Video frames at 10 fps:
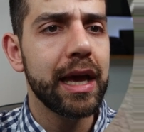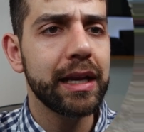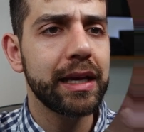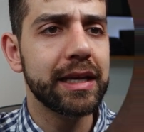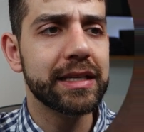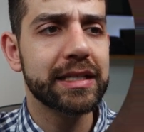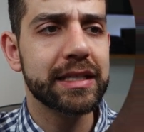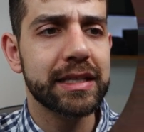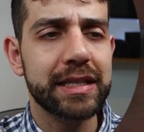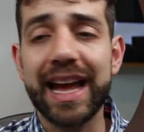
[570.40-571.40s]
And
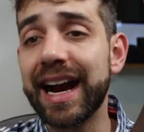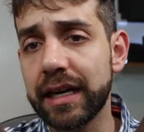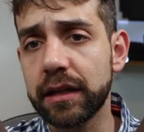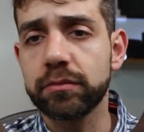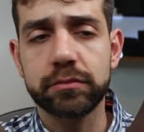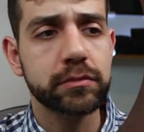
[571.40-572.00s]
here's the garden.